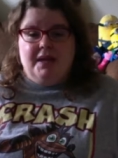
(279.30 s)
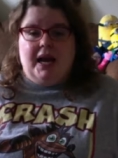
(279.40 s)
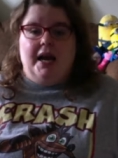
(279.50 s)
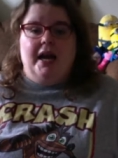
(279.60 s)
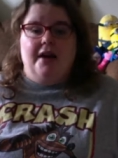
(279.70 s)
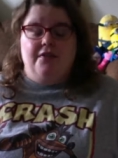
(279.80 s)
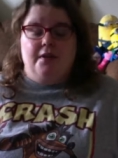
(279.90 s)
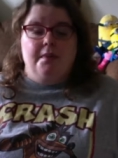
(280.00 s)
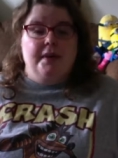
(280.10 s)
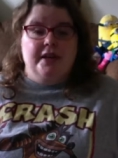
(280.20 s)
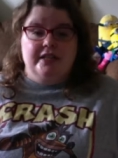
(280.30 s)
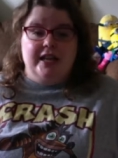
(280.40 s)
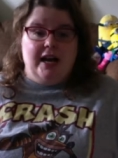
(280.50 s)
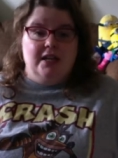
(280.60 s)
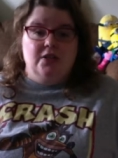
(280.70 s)
I have to admit, Peter
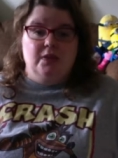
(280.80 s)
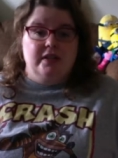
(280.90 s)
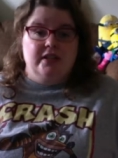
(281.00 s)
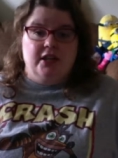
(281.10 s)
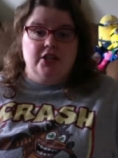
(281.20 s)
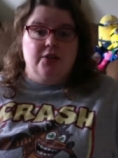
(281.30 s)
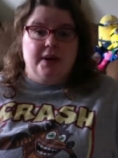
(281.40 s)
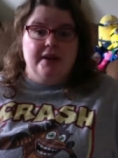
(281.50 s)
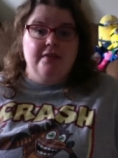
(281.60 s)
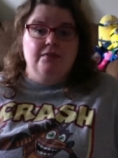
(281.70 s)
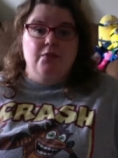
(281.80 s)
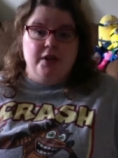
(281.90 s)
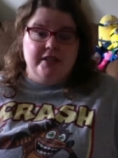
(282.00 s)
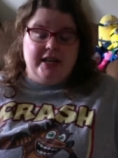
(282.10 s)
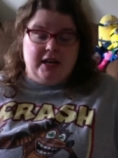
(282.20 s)
Sallis was such a great
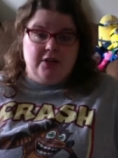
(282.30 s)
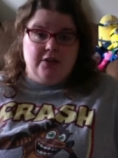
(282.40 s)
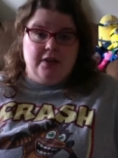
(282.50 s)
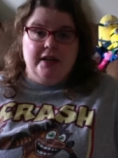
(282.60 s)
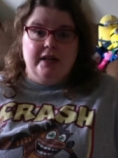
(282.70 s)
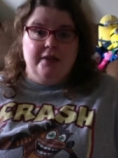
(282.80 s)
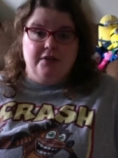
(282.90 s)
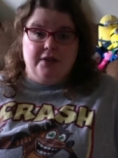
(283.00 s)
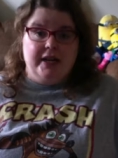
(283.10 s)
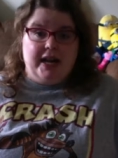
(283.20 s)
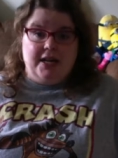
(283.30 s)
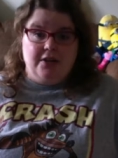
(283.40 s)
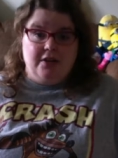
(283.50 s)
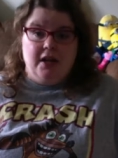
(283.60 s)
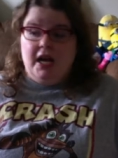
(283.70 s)
voice actor, and he was a great
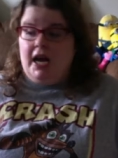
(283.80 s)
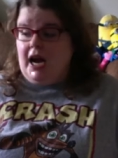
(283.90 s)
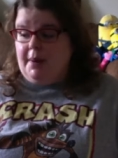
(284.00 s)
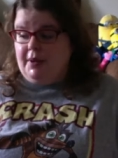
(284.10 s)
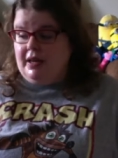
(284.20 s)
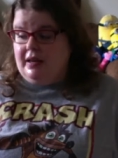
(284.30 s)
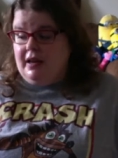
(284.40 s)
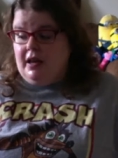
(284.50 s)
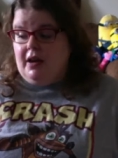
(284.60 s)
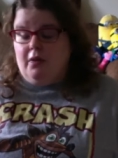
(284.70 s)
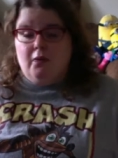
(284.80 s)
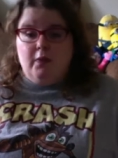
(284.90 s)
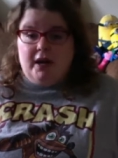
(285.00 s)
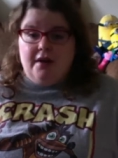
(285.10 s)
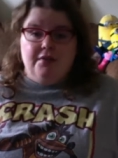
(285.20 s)
actor. I mean,
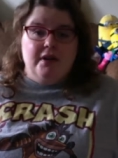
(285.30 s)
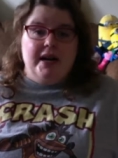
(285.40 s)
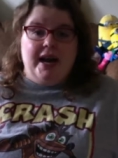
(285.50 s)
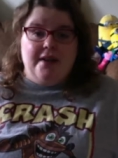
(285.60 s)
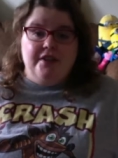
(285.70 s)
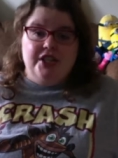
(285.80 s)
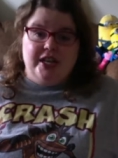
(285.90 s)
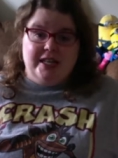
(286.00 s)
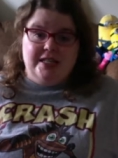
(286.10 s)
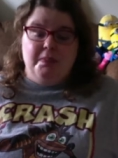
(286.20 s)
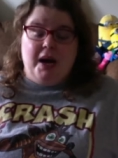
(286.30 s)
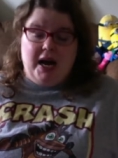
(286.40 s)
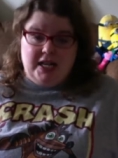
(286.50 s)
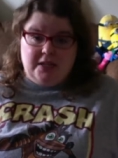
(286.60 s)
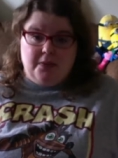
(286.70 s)
whenever I have a chance
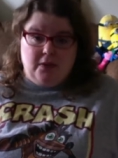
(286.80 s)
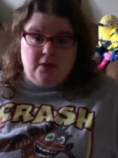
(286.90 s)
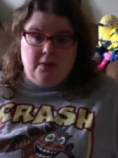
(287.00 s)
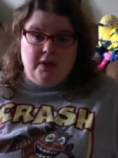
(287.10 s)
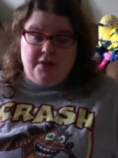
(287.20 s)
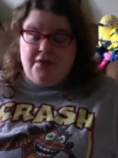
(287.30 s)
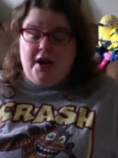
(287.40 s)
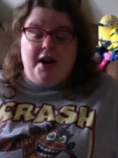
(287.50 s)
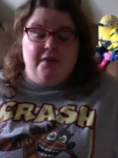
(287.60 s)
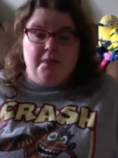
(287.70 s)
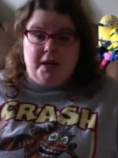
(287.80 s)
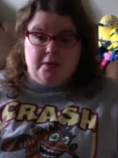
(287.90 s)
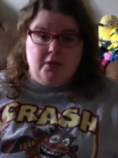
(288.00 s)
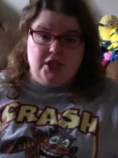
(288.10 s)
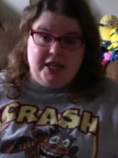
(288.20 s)
possible, whenever I have a
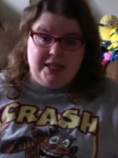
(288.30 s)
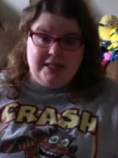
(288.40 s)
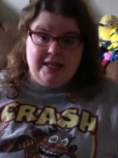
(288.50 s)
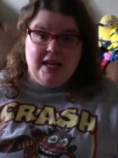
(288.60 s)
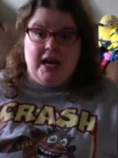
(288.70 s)
possible chance,